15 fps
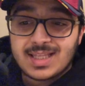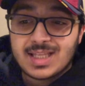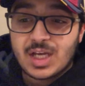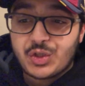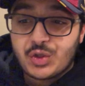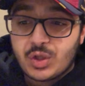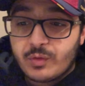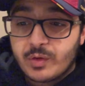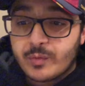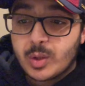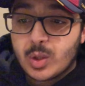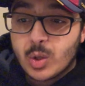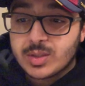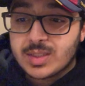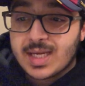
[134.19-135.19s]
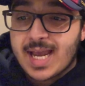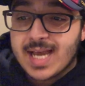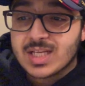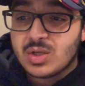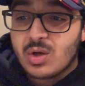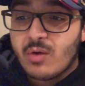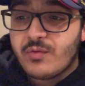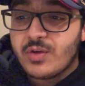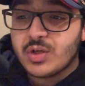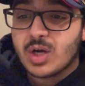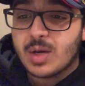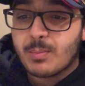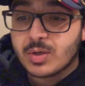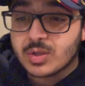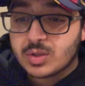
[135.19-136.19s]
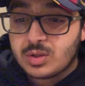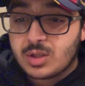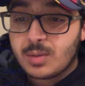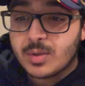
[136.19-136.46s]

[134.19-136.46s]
that Junior Firpo knows that he has no future at Barcelona.